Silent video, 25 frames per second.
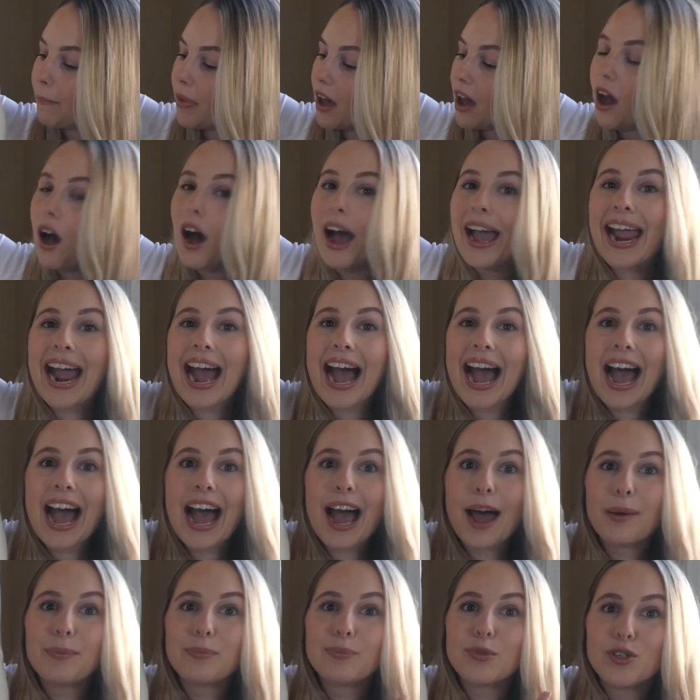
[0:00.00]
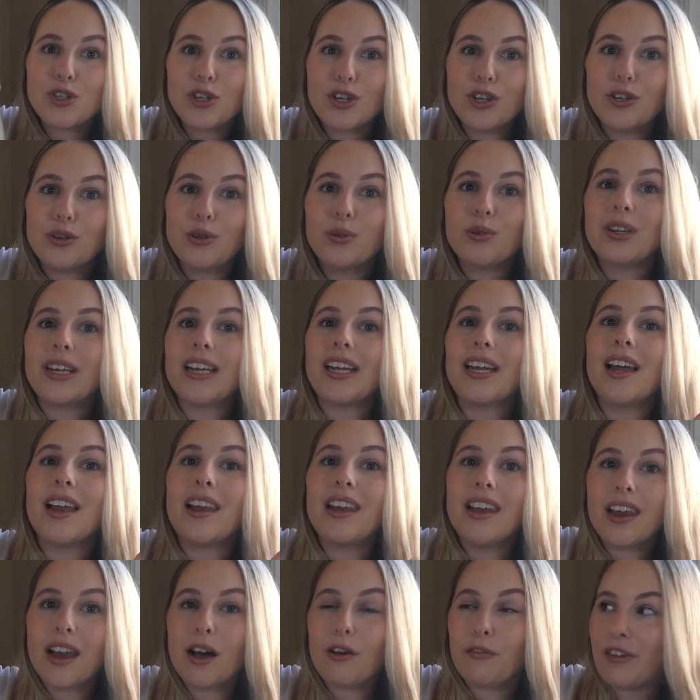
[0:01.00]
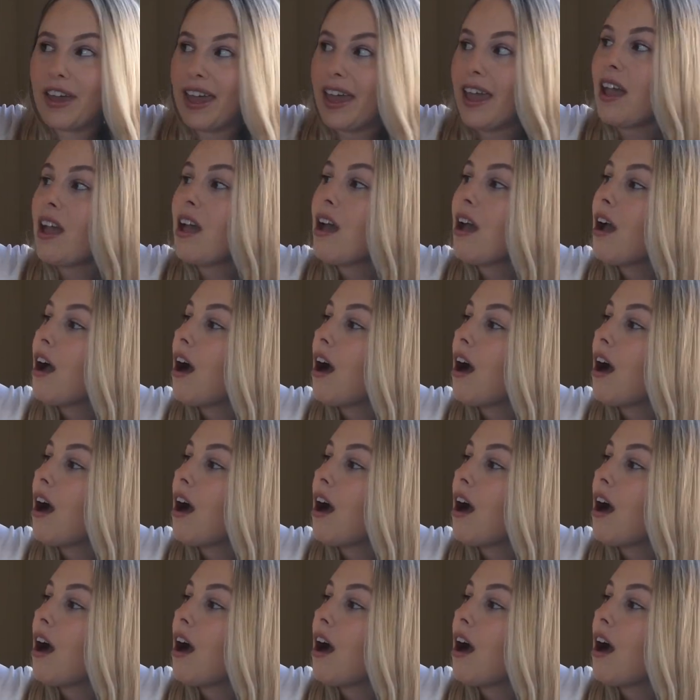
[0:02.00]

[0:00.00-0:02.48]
but I absolutely love it.